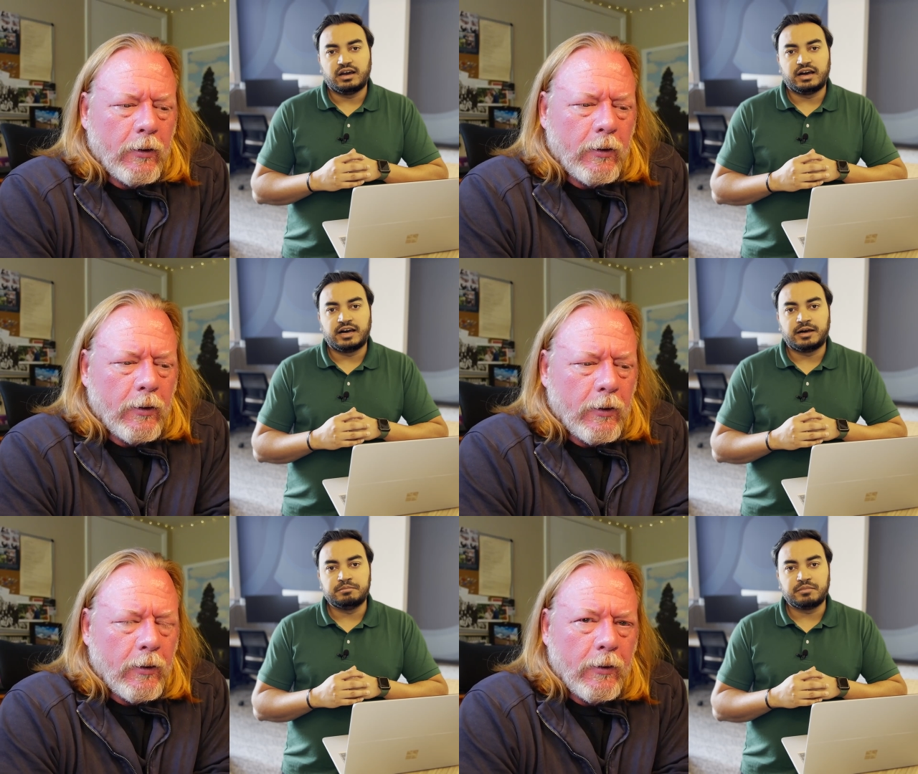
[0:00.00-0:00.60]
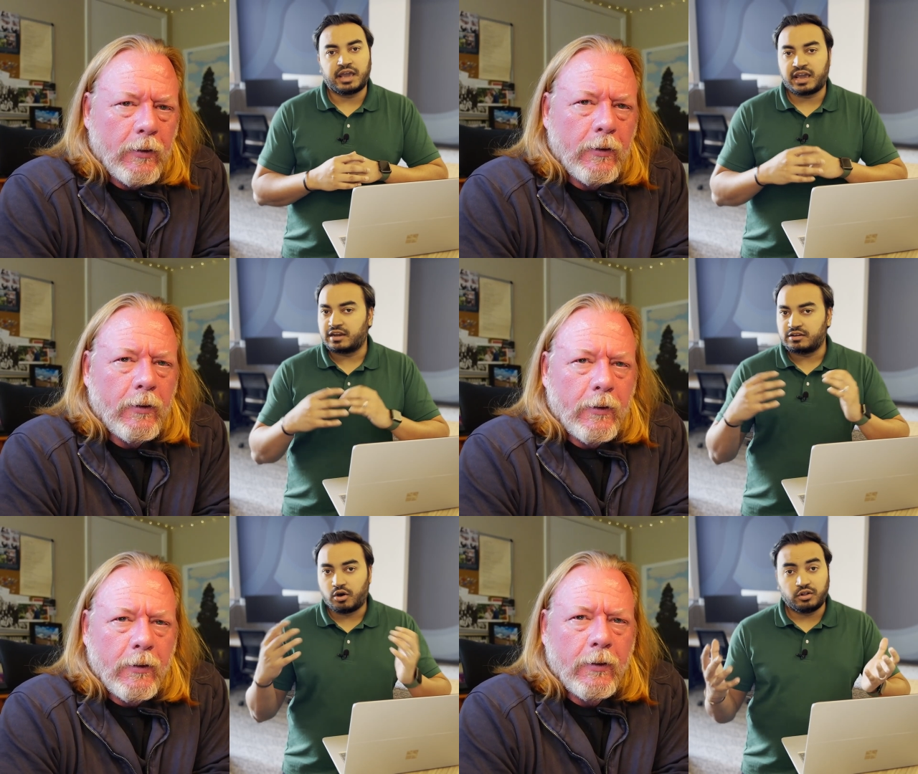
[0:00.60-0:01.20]

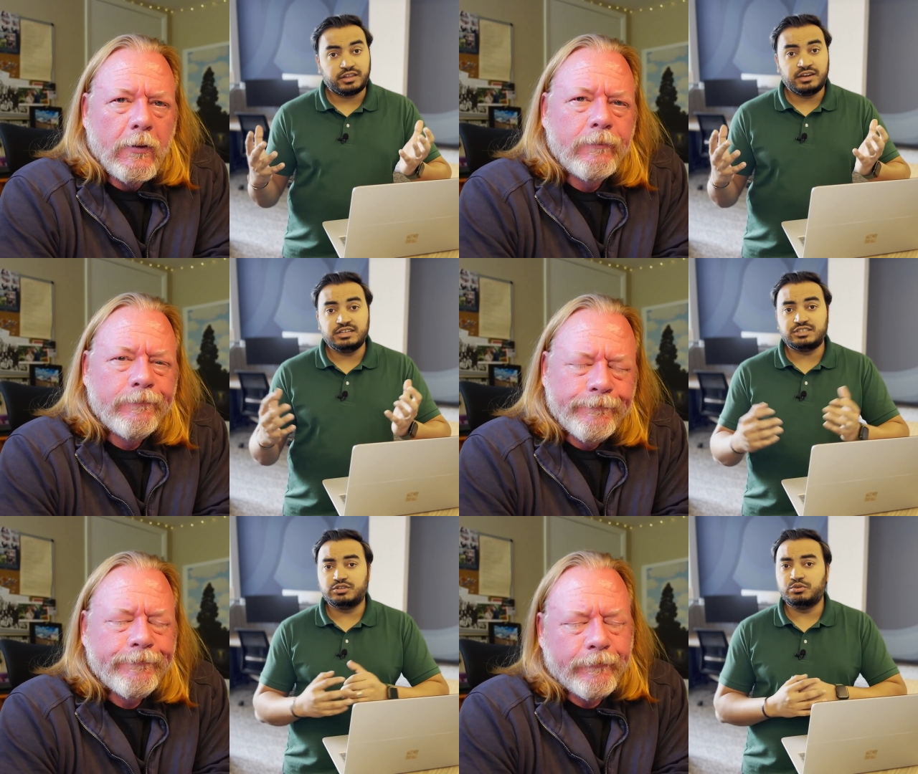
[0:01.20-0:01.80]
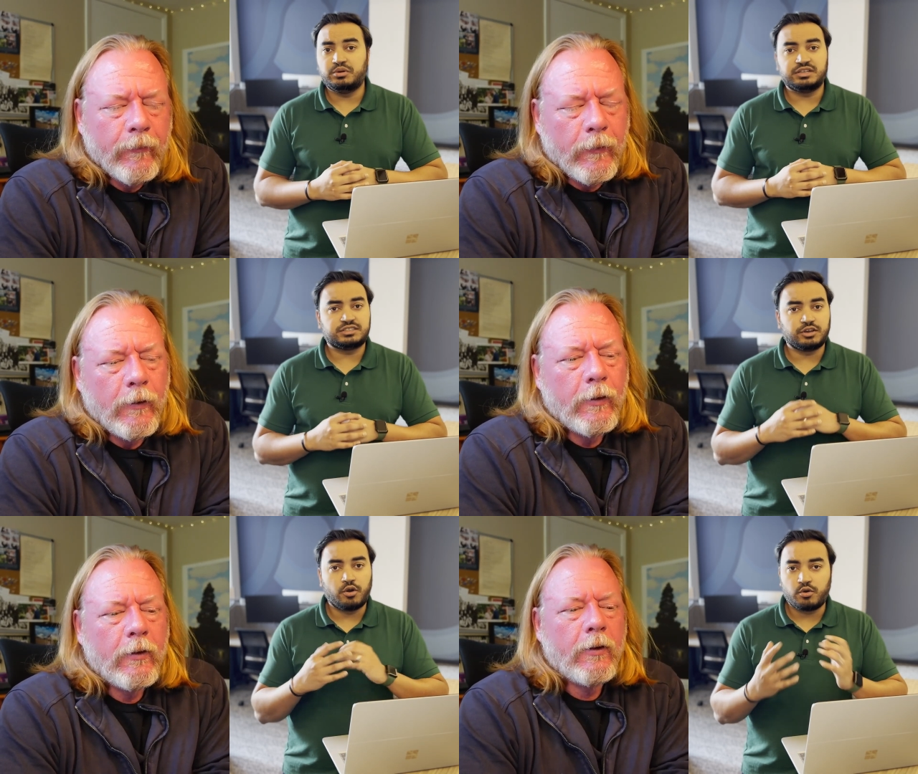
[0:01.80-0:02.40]
Speaker 1: And all they need to do
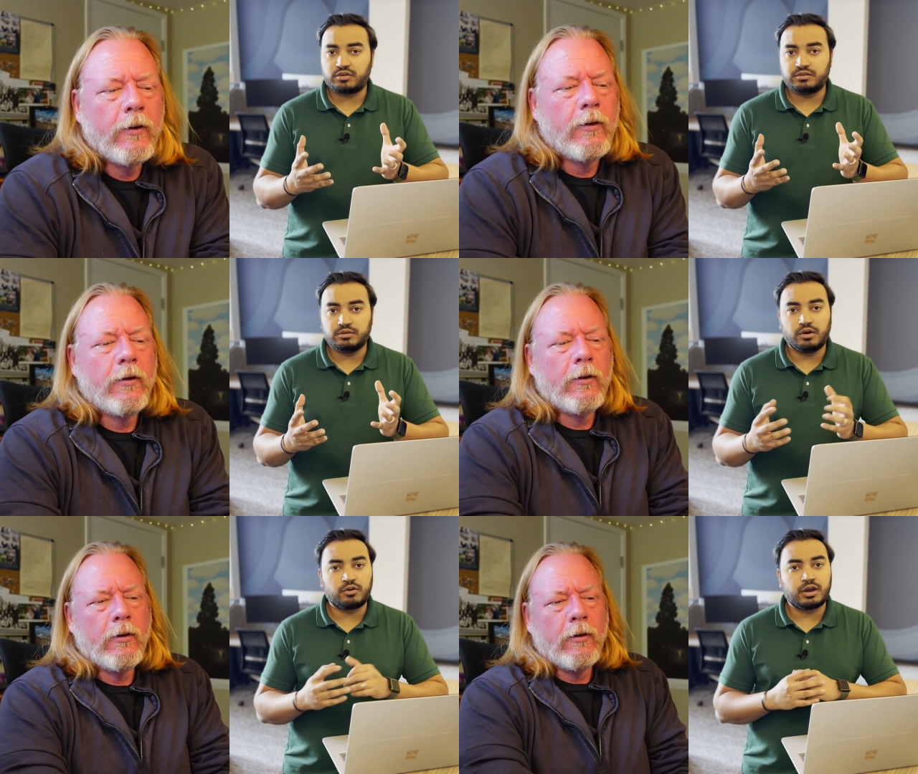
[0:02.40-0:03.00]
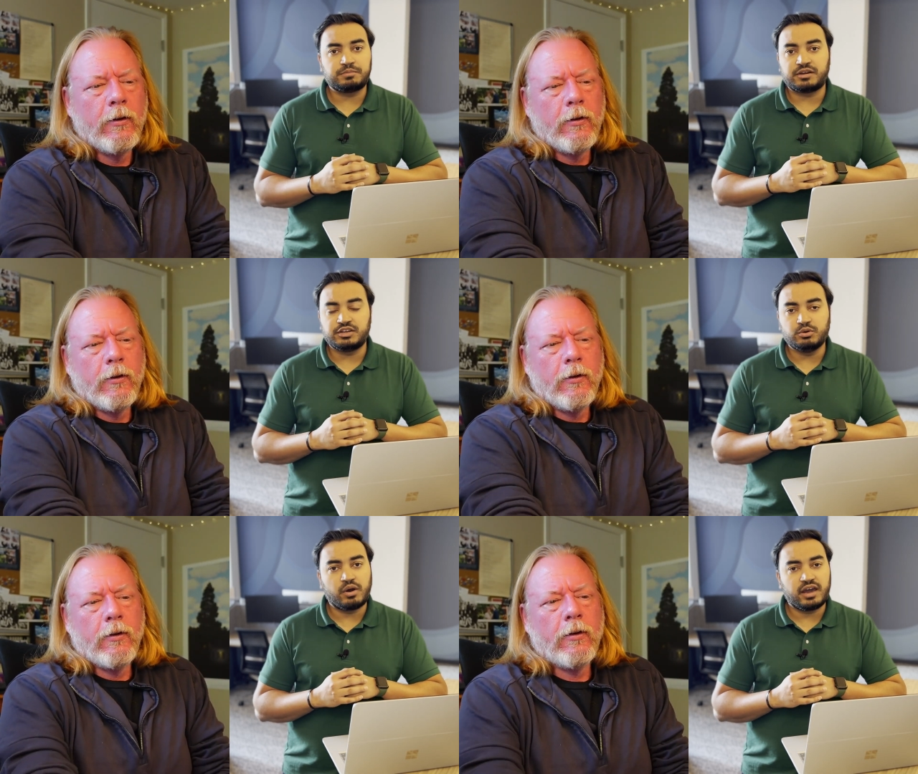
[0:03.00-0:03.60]
is hook up their
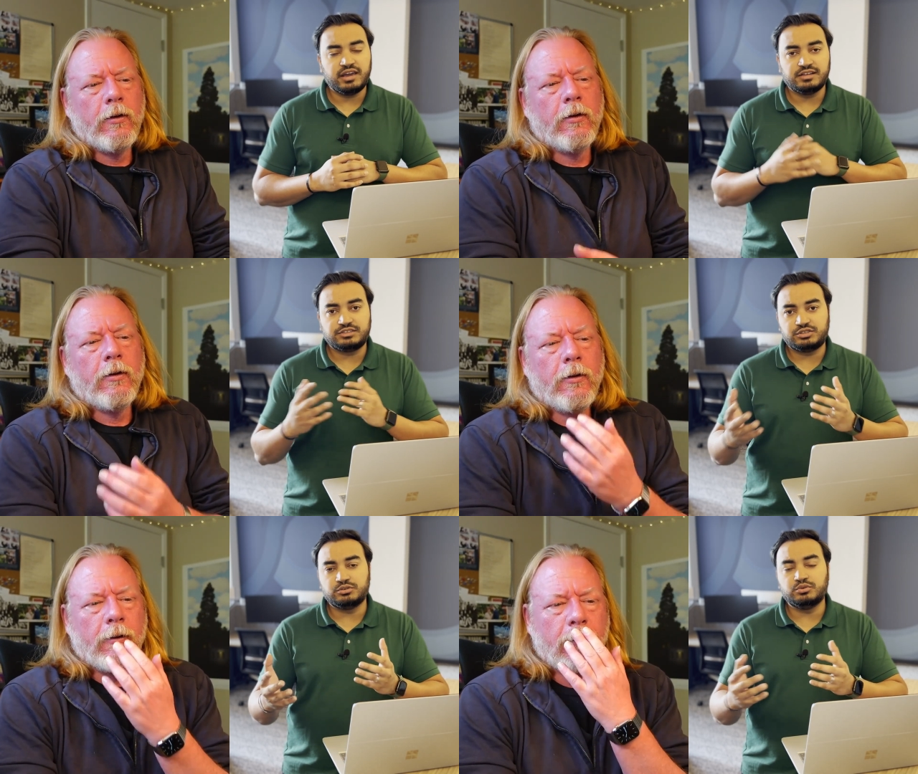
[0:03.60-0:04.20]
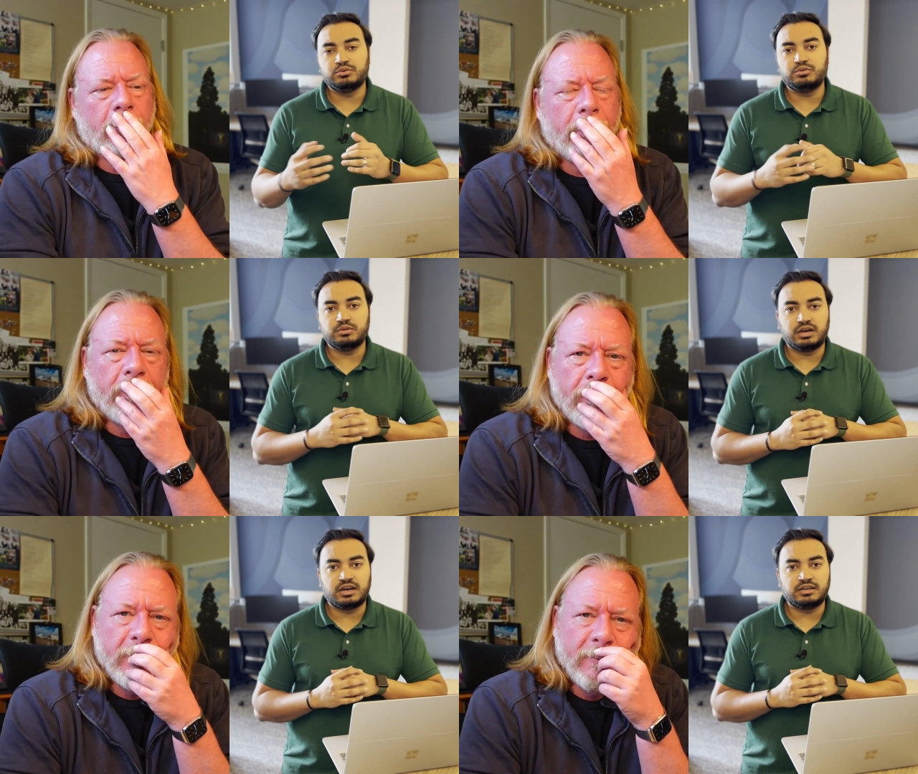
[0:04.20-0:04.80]
UI to
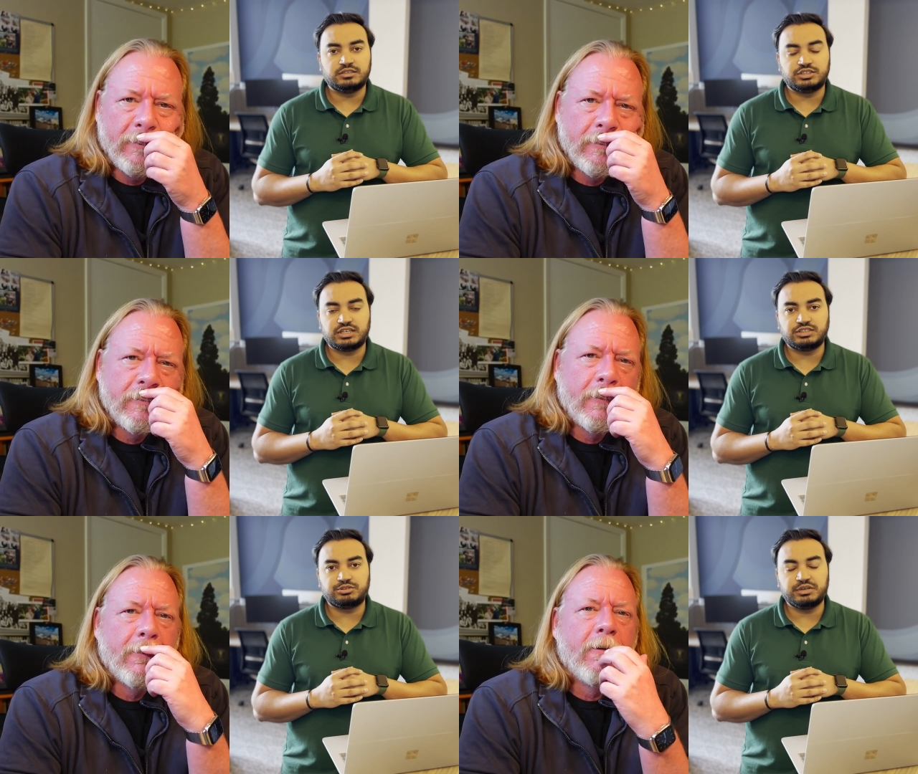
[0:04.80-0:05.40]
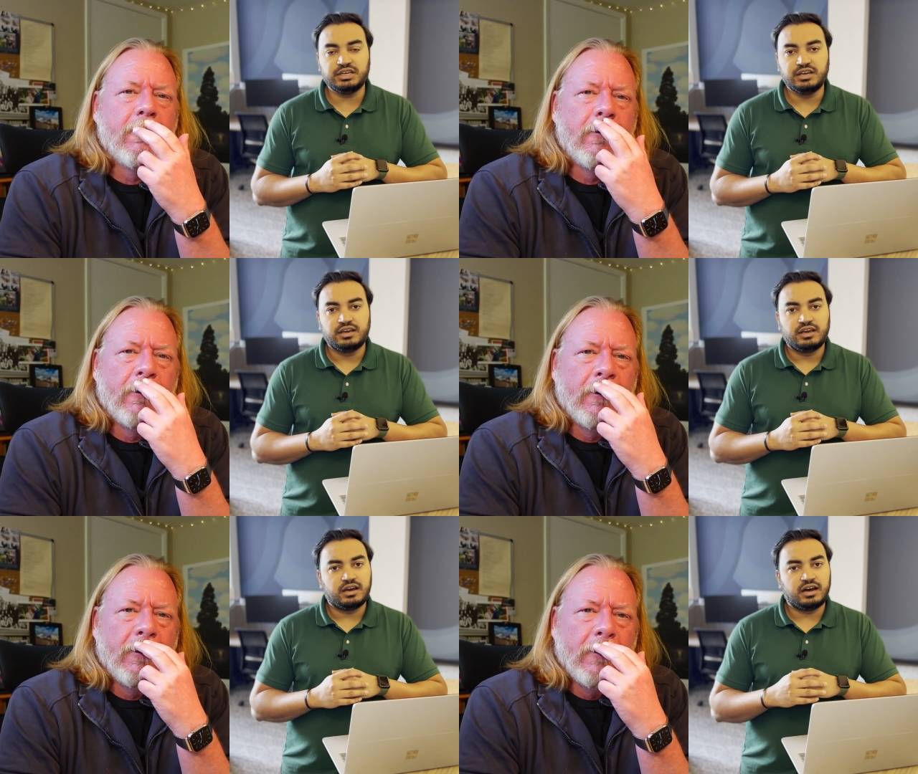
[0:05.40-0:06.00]
Shared Tree
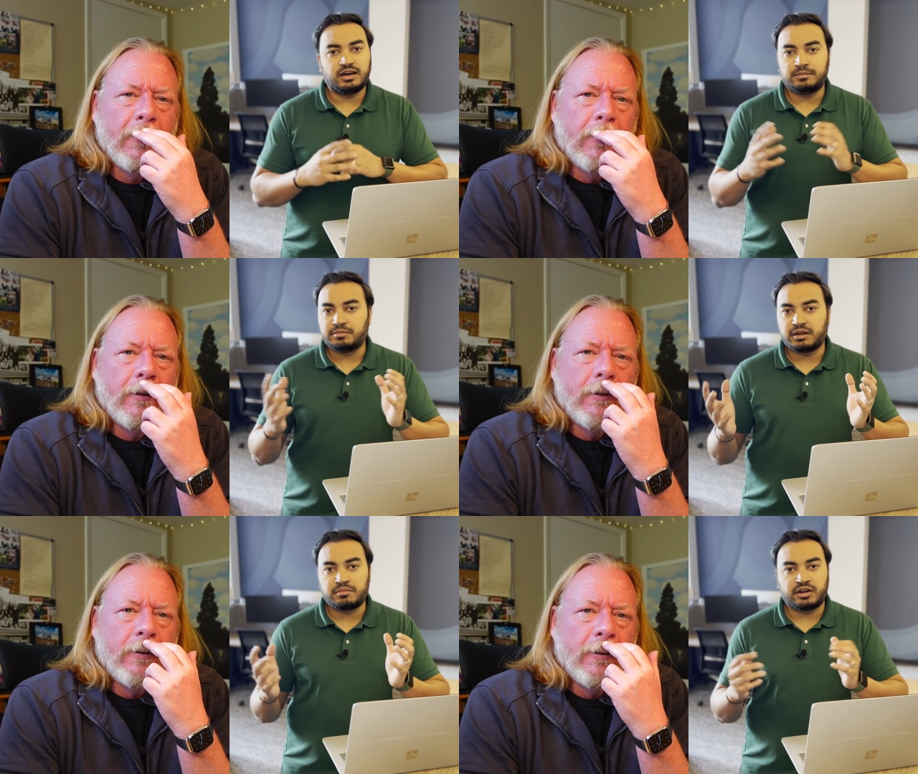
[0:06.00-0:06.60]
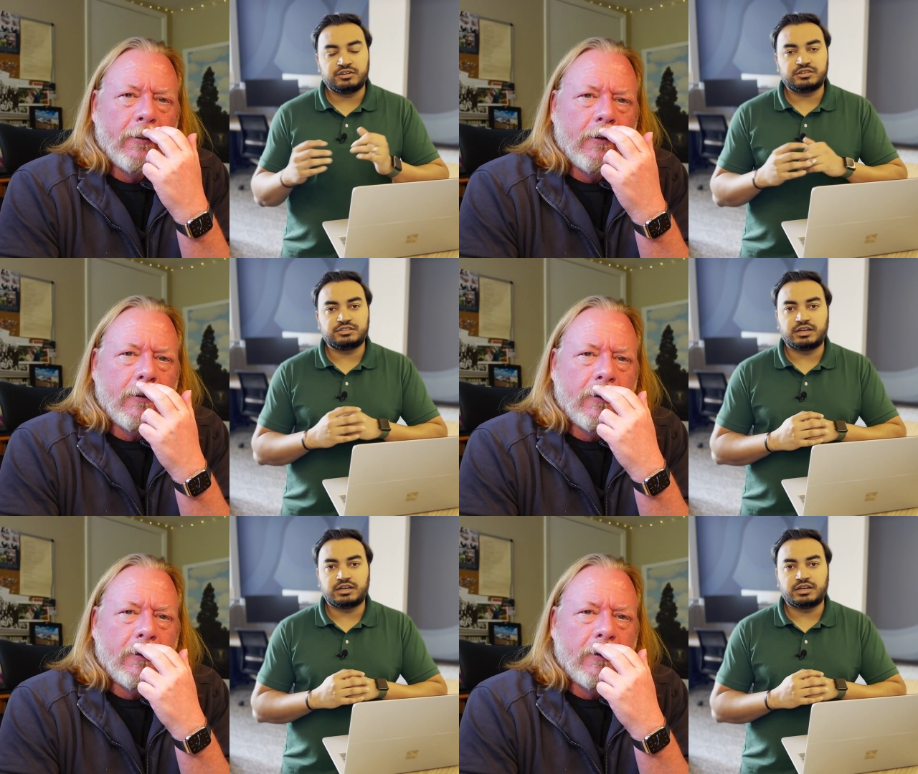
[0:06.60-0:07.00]
and monitor